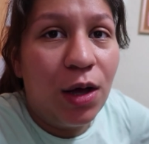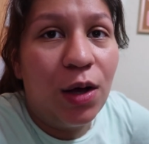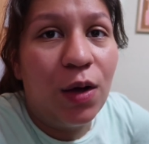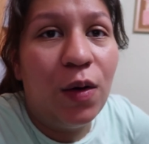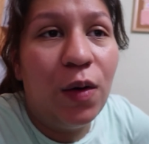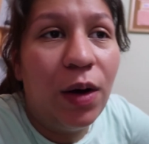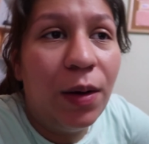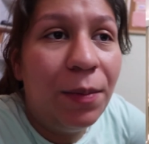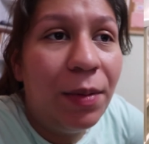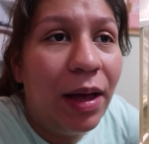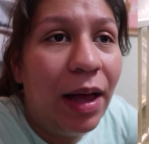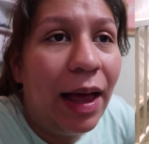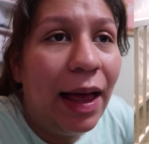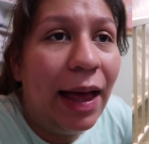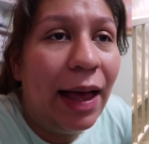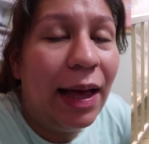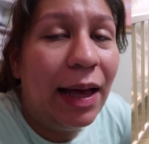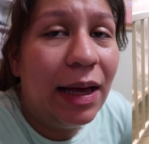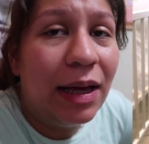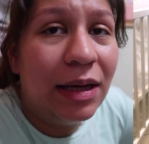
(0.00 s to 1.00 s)
crib
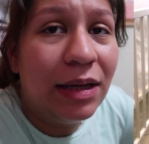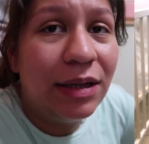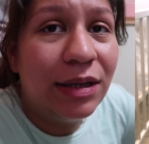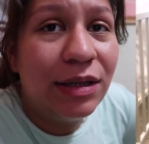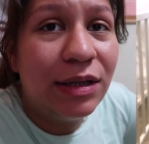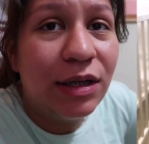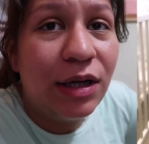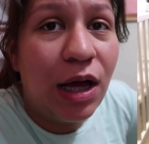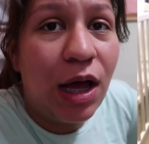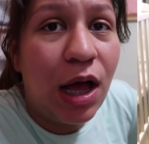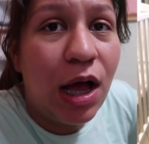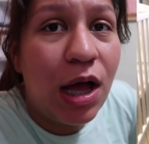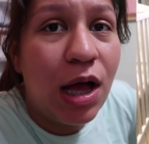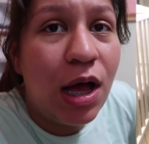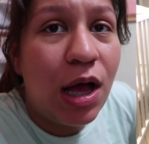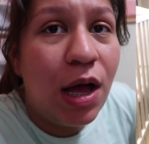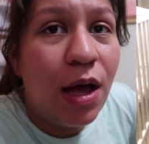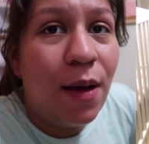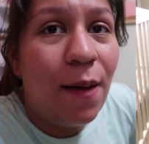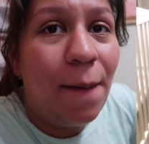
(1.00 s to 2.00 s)
and
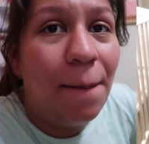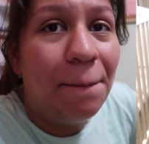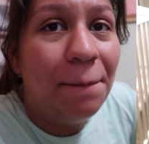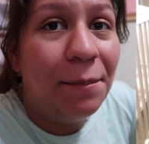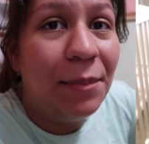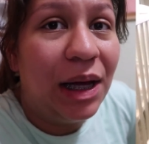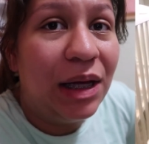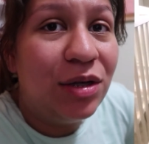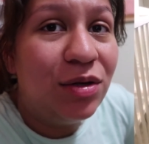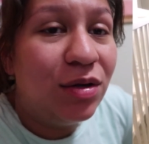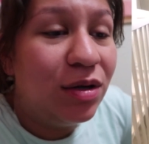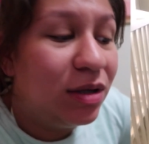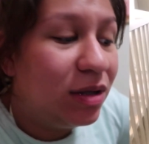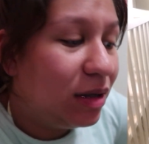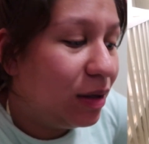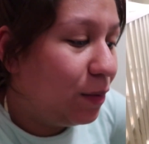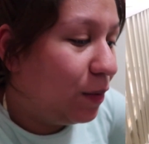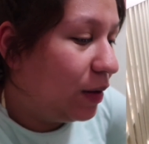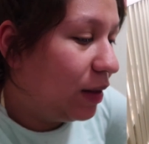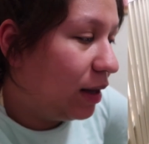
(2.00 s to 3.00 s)
mattress
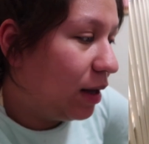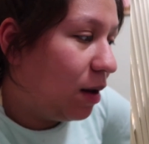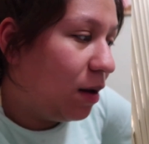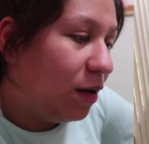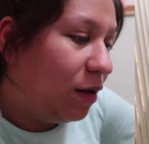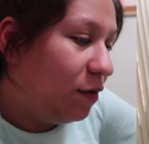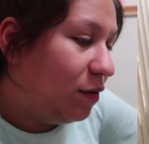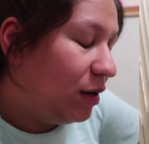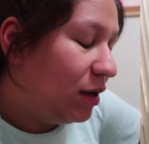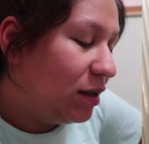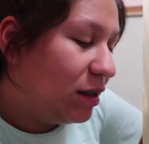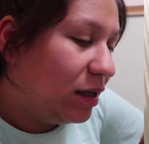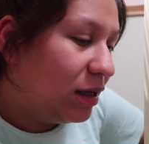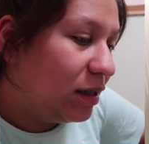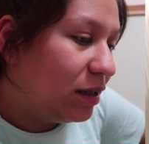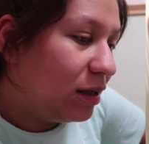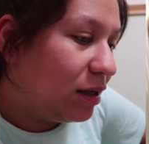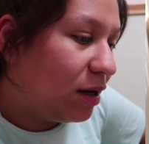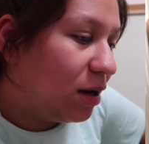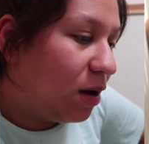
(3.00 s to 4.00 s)
with all of these
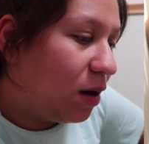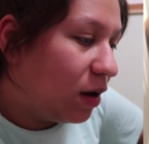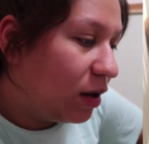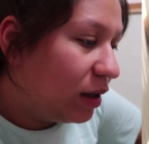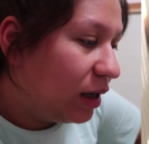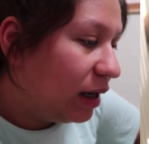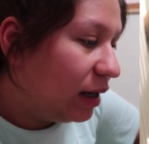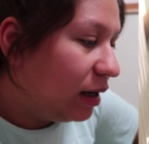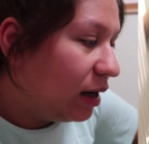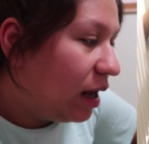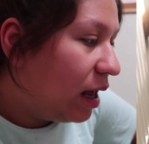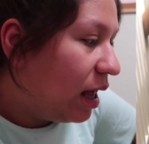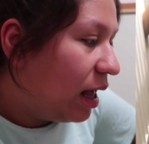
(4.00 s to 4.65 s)
things on it,